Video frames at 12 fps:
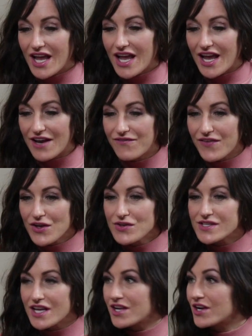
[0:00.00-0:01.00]
it feels
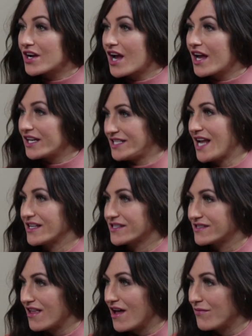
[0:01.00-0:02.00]
like you're at a dance
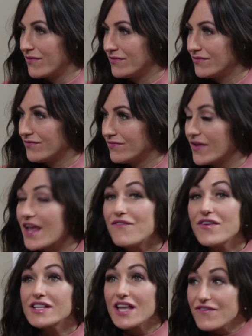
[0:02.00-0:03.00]
club. If
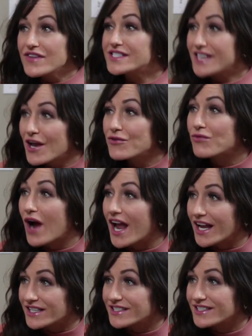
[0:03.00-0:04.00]
it's done
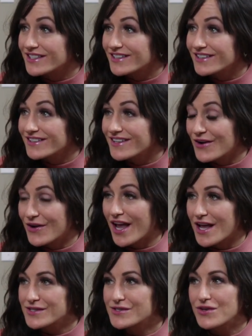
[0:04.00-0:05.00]
right.
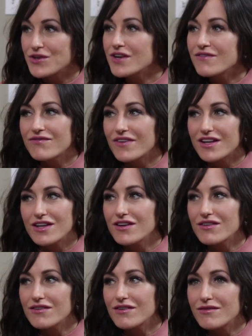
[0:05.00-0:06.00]
Okay, so
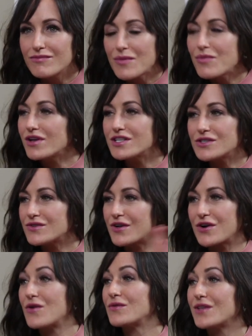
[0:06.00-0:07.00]
people can do it their
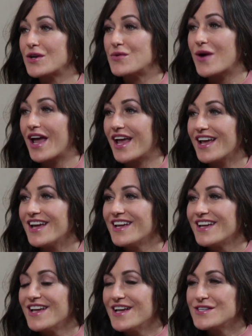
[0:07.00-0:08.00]
own little way.
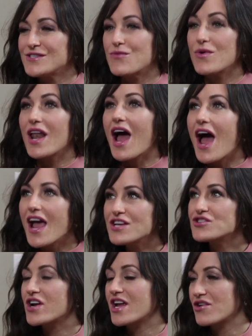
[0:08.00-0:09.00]
So what I
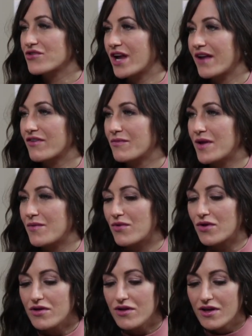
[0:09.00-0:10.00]
try and create for
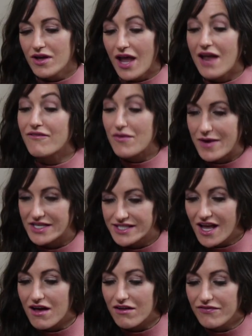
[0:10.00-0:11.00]
people and for
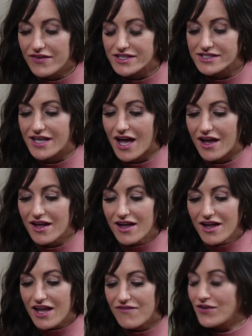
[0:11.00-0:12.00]
myself is that
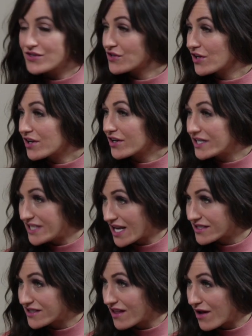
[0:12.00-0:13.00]
it feels like you're at a dance
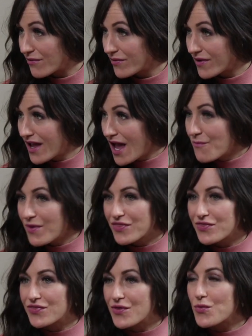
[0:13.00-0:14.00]
club. But
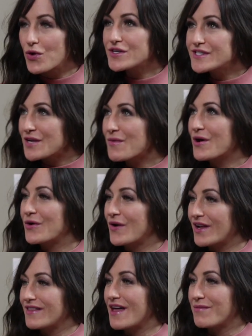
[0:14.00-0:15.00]
the worst thing about going
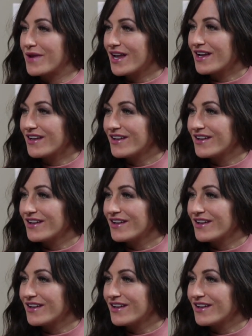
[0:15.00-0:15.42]
clubbing,